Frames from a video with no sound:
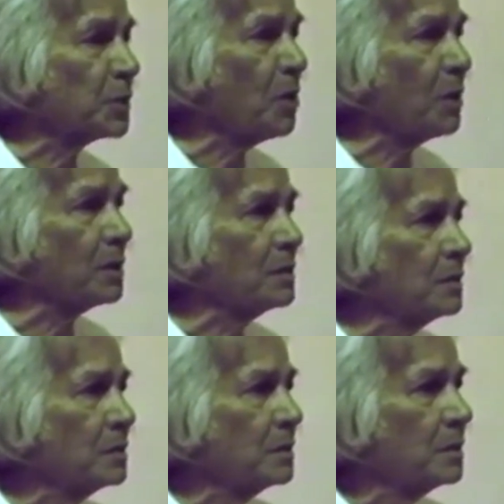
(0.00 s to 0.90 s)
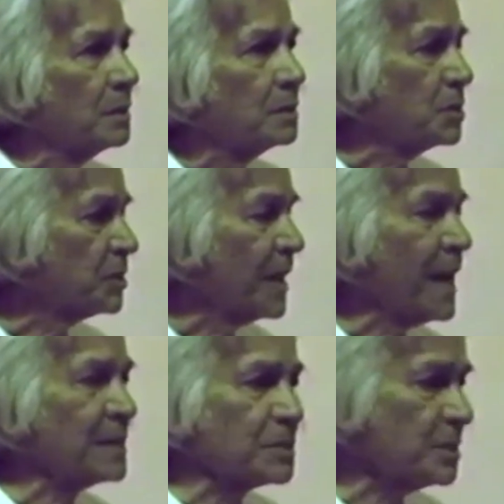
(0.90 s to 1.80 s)
at all. This
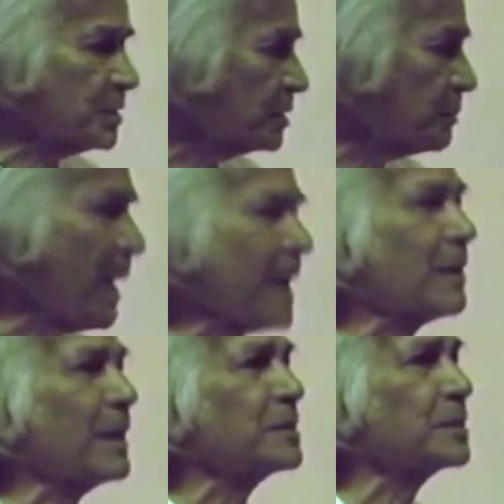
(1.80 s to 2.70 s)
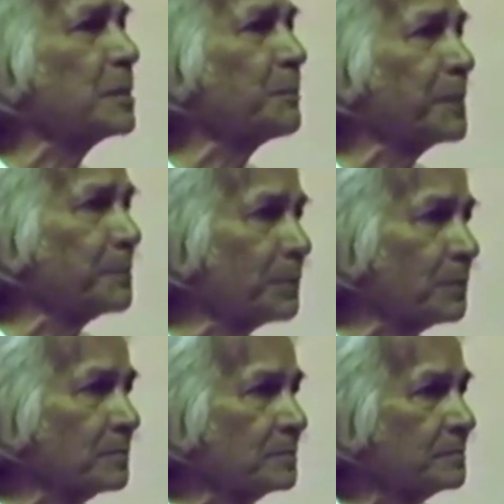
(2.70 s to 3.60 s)
analysis is paralyzing the people,
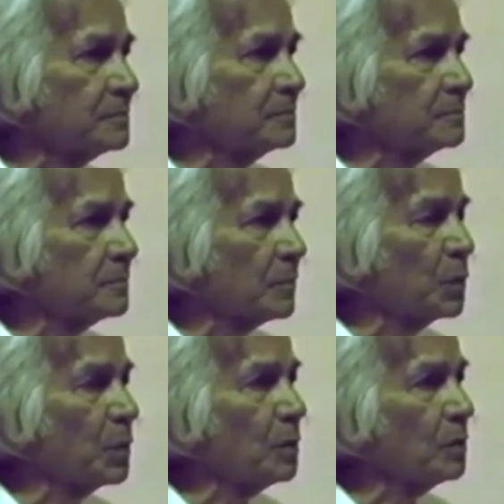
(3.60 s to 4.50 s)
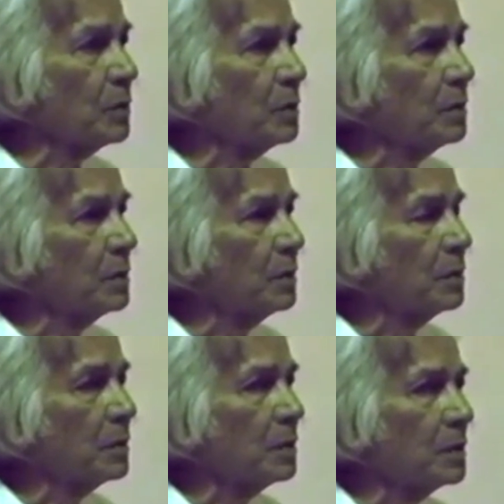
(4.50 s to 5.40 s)
you know.
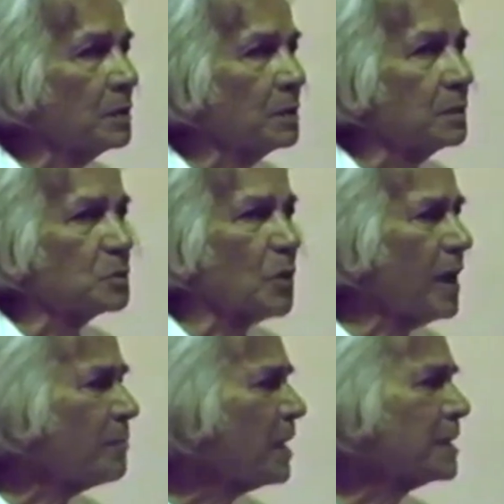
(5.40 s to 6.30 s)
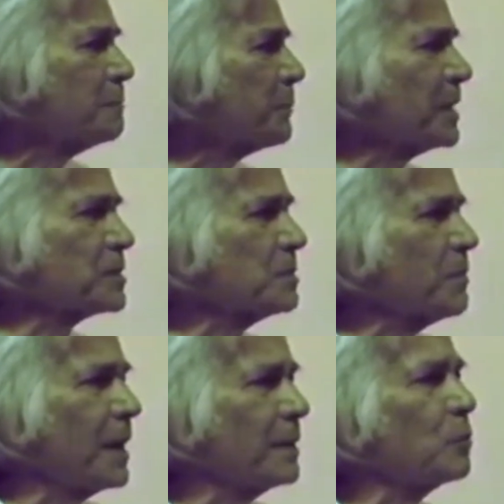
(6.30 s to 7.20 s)
So I'm not impressed
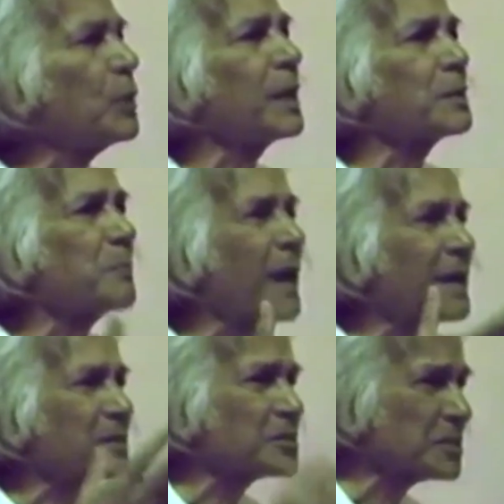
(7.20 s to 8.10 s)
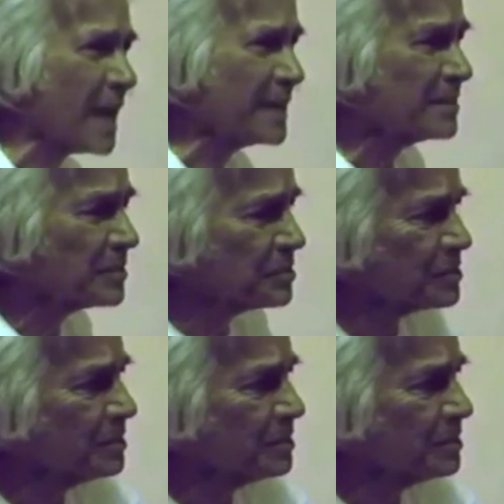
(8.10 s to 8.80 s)
by, we admire science